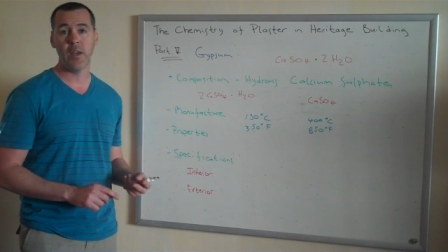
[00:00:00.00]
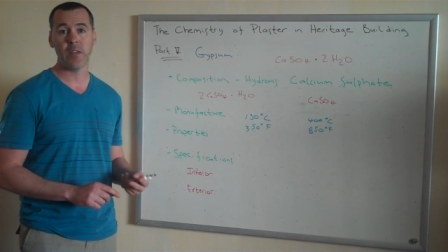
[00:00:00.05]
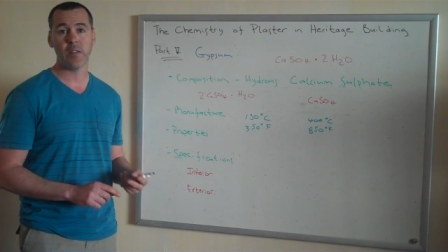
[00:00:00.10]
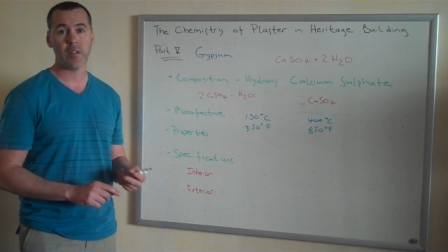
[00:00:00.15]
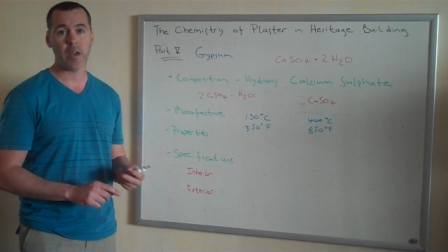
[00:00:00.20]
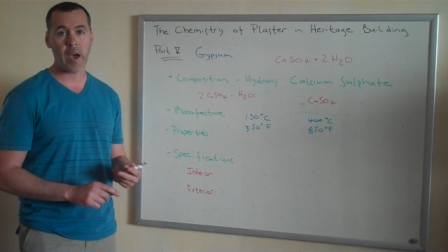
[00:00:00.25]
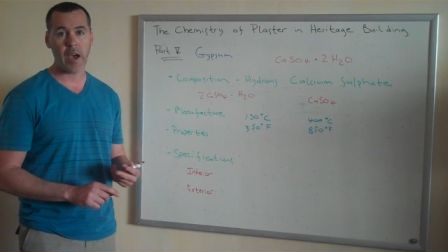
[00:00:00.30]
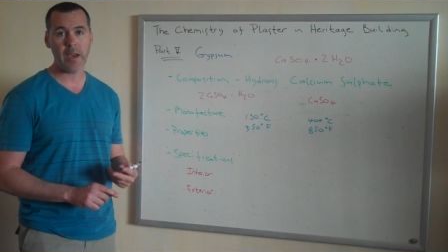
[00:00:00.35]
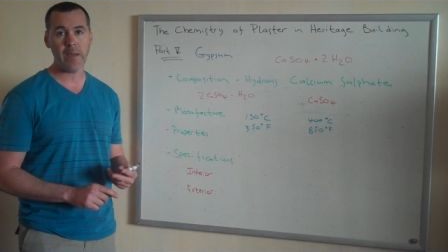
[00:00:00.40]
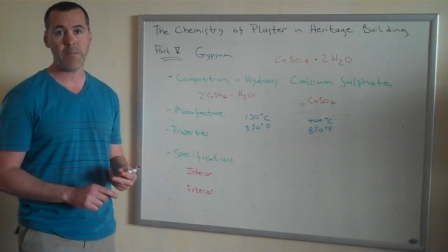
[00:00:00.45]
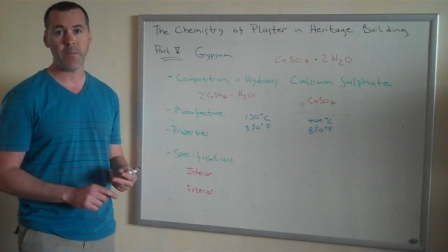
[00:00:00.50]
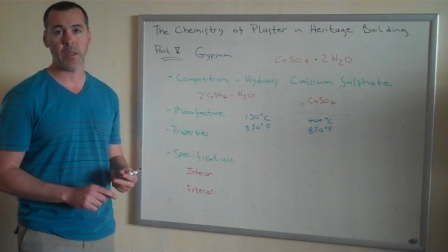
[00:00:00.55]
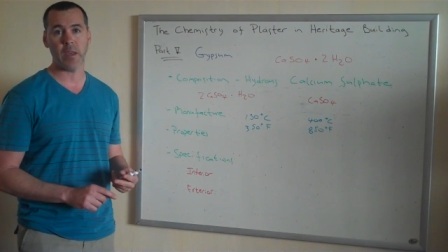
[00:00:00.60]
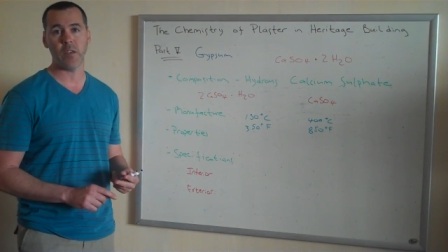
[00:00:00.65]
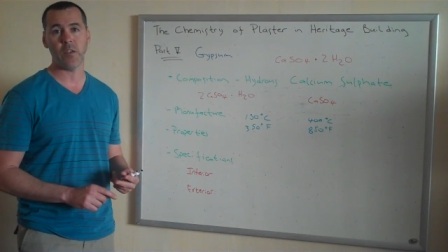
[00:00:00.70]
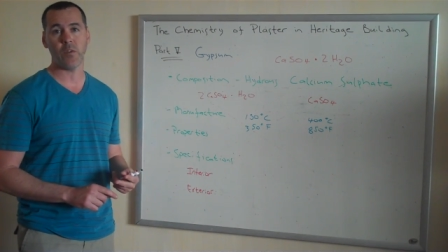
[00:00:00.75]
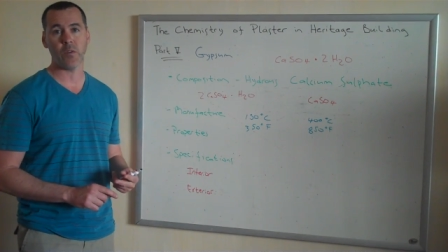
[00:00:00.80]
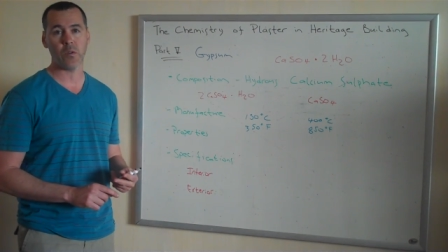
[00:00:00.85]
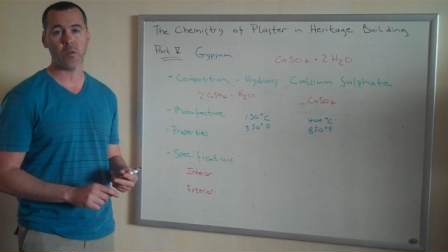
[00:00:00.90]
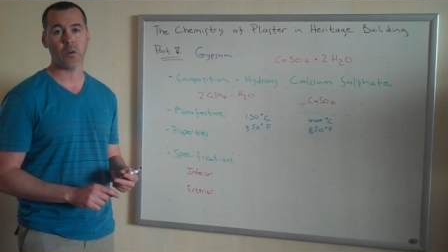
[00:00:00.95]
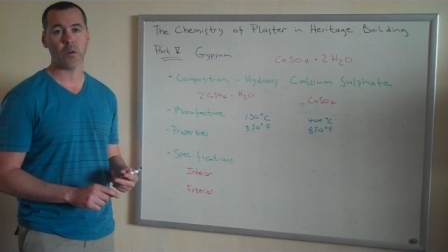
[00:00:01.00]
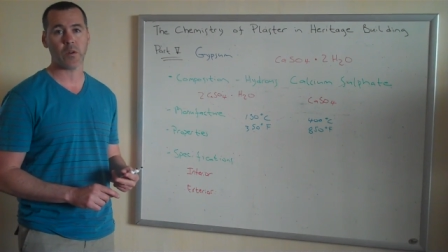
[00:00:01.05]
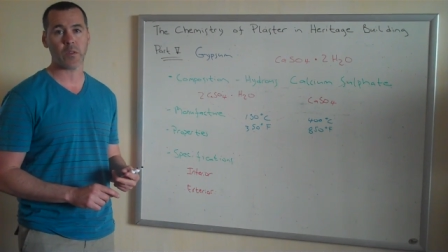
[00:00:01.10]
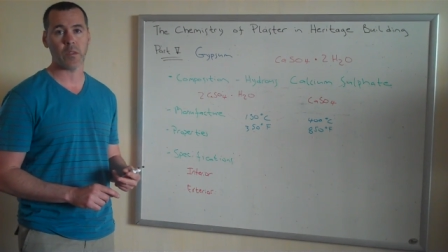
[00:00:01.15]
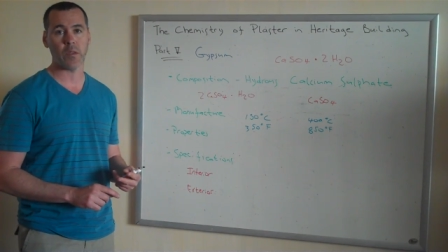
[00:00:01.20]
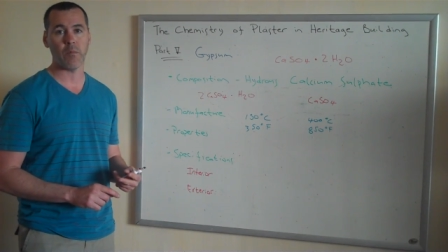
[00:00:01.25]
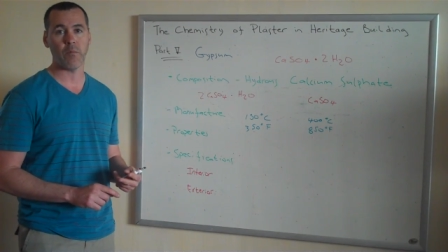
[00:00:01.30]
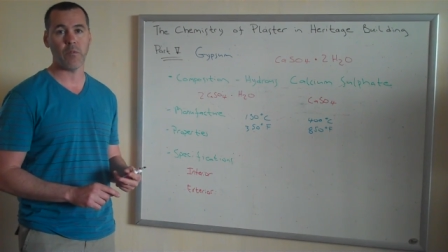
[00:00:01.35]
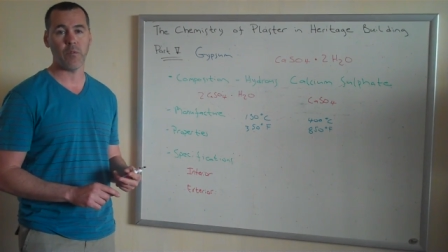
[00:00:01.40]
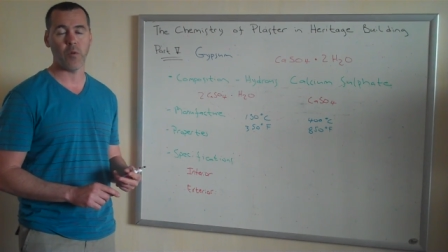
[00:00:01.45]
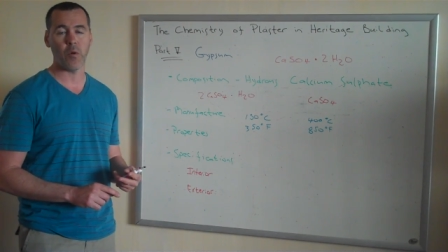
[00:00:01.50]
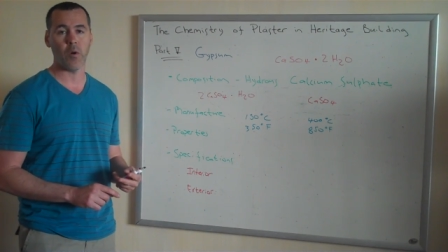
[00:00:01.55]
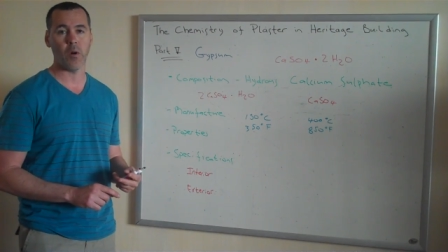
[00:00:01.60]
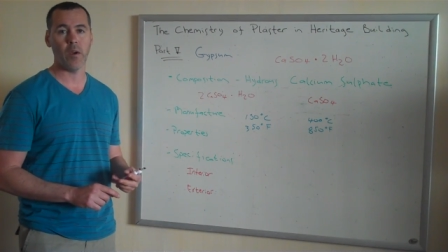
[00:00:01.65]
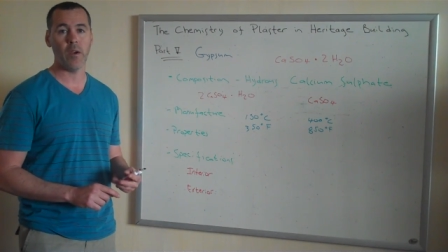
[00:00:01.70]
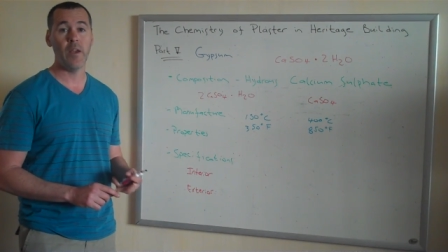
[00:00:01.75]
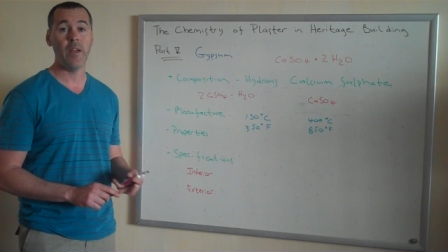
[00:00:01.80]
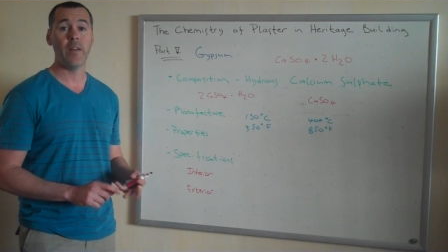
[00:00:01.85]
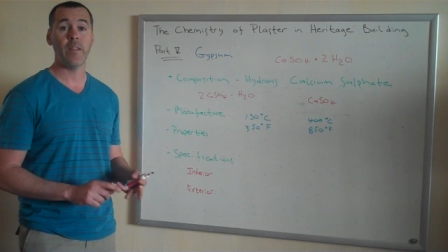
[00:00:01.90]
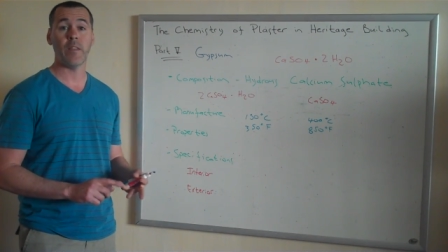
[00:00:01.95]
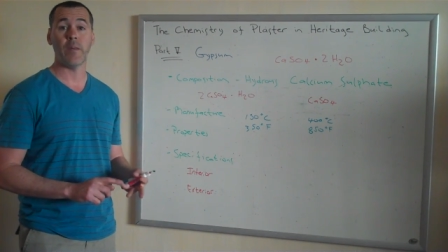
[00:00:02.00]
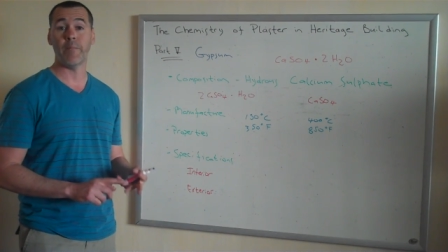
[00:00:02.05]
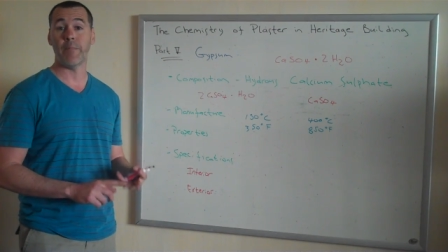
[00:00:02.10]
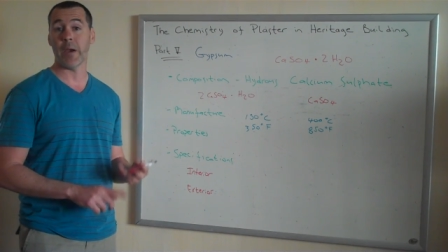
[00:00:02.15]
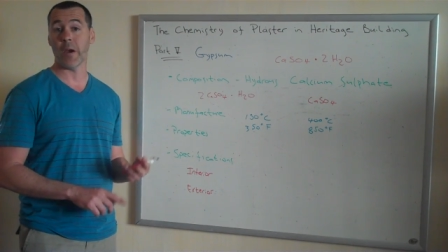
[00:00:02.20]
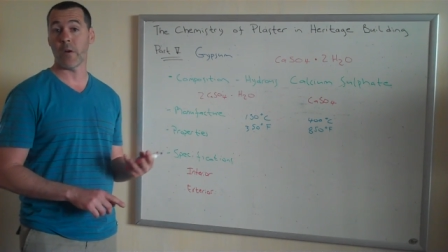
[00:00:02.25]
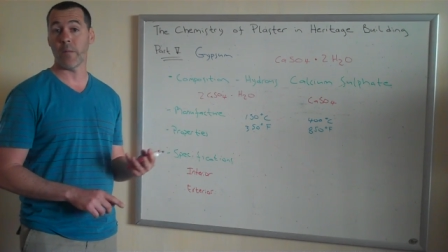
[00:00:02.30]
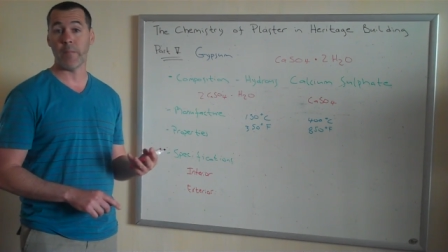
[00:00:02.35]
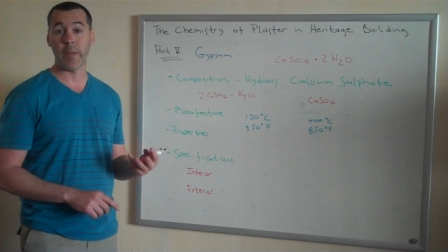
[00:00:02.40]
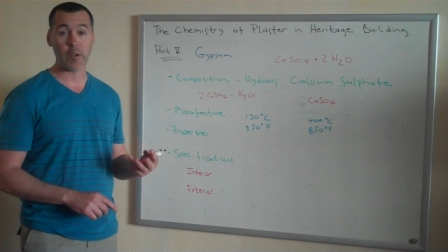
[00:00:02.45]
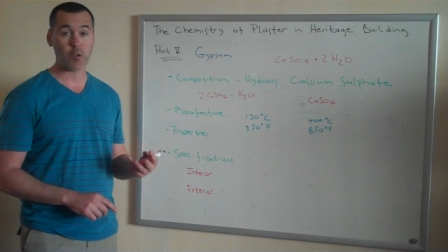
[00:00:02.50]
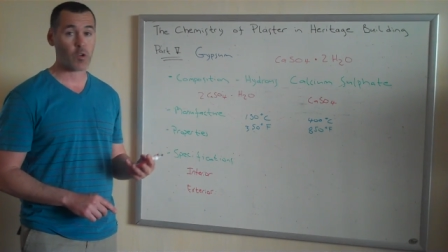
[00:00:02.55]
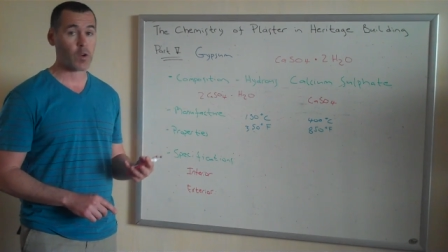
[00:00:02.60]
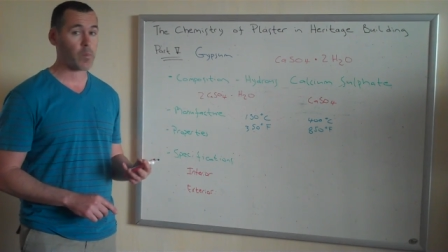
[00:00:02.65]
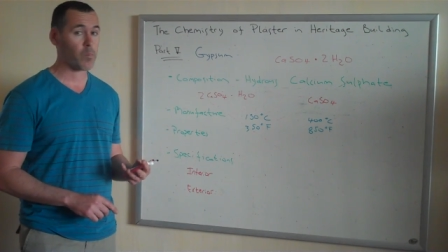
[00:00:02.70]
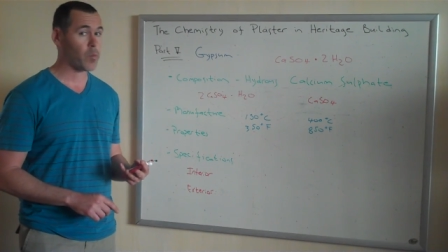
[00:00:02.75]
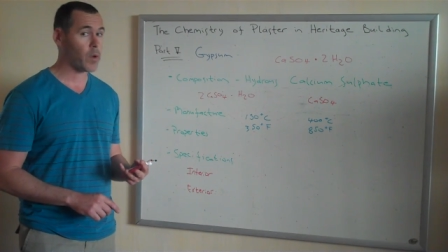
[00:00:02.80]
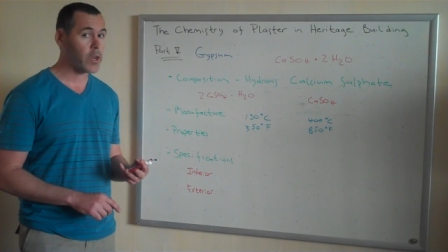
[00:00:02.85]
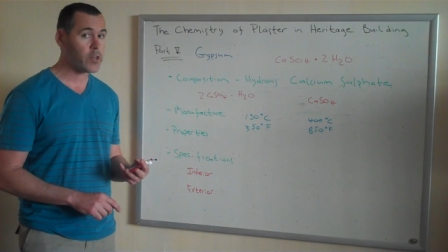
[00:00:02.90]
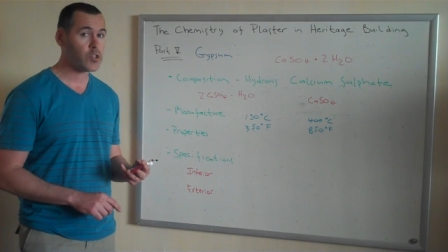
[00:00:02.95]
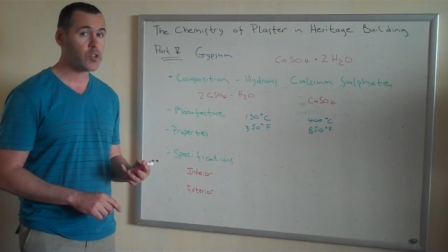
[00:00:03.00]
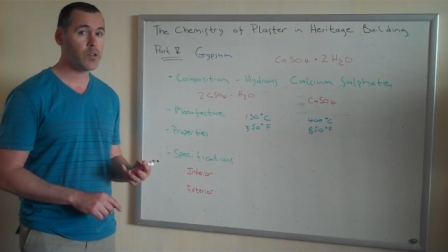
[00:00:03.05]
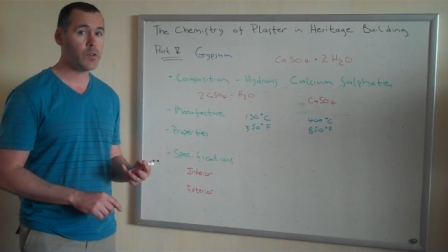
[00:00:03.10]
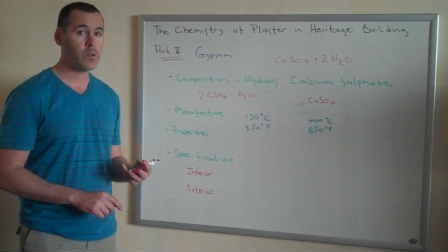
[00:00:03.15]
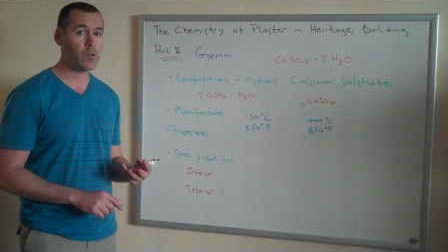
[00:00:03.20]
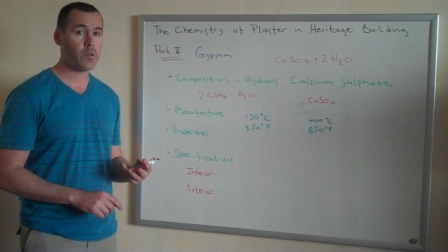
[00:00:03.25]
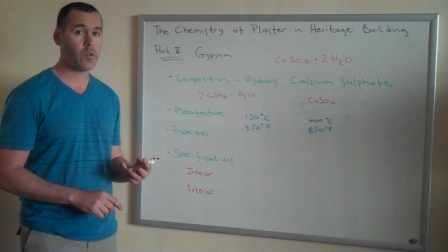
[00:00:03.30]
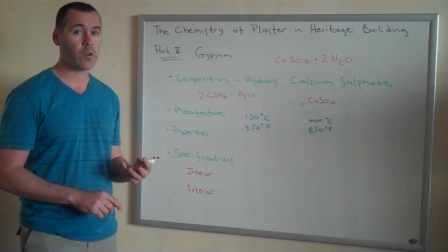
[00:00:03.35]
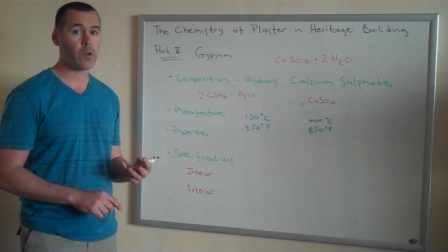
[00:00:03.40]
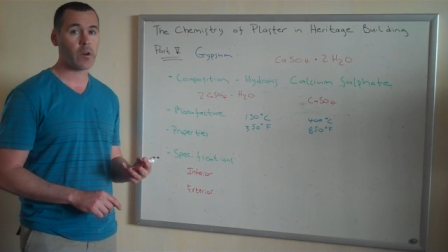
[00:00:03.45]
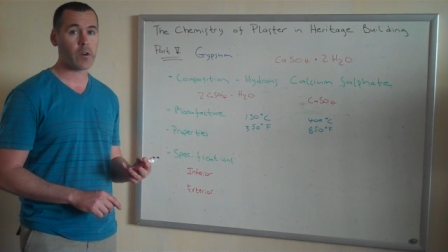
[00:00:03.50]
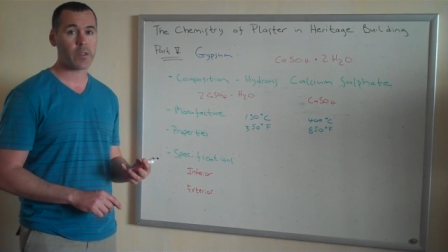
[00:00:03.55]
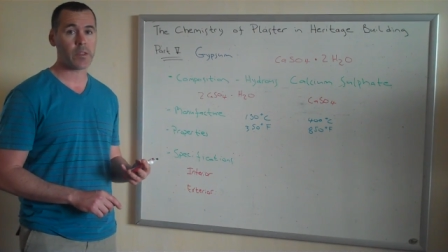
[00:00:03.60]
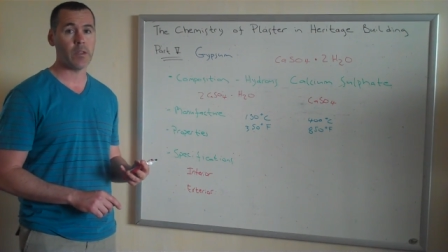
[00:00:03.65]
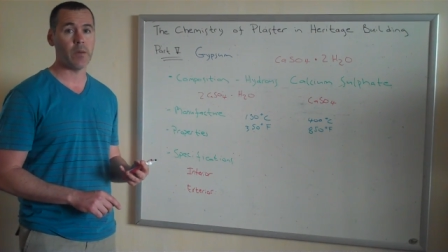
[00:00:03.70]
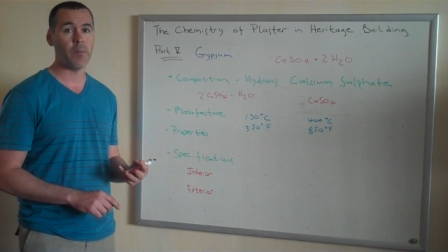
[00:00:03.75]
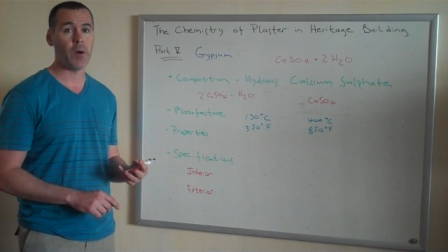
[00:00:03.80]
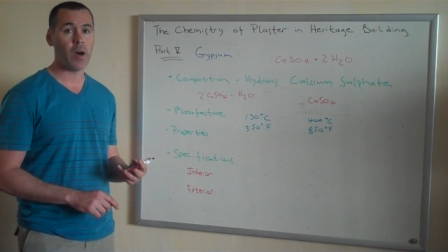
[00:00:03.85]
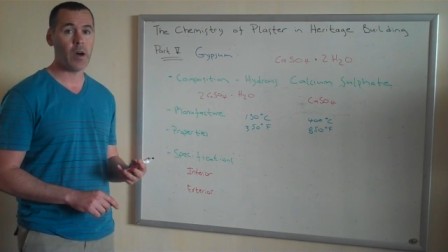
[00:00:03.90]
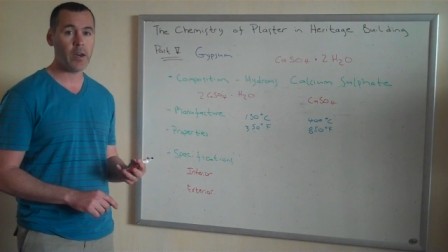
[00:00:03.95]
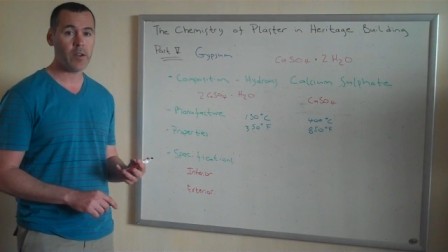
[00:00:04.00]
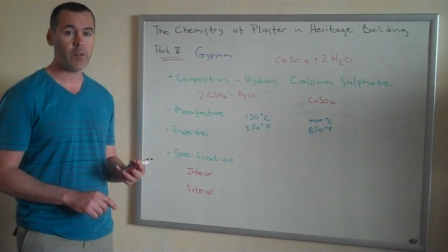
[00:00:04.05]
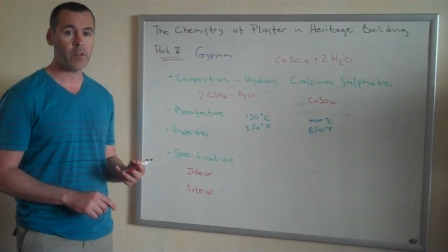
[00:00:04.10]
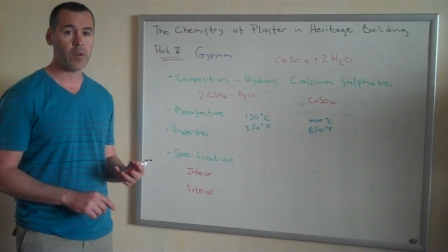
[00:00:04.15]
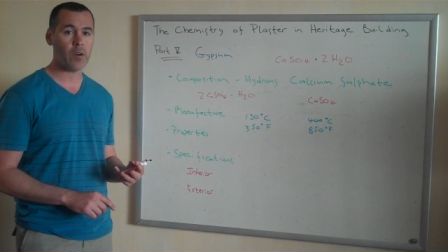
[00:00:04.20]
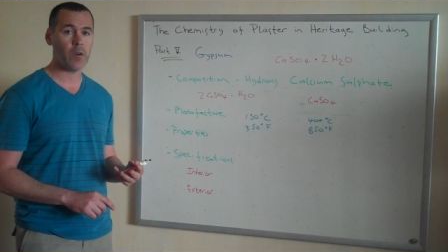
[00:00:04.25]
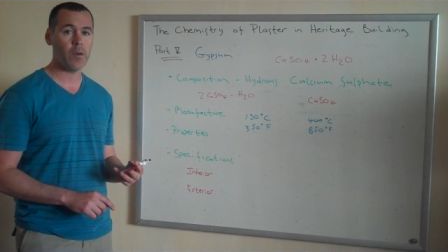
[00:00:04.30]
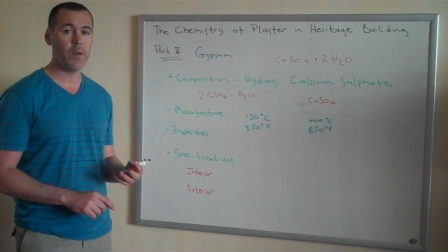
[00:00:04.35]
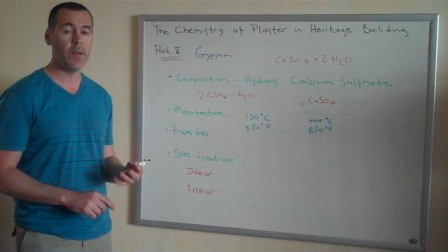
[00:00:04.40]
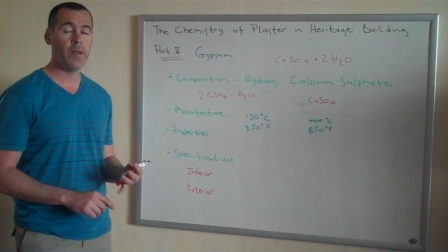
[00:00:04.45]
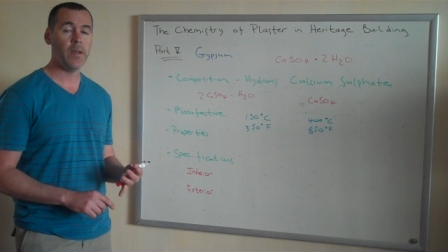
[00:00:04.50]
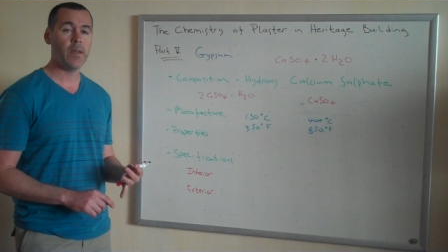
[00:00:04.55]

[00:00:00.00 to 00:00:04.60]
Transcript: time that you cook them for, the barometric pressure you cook them under,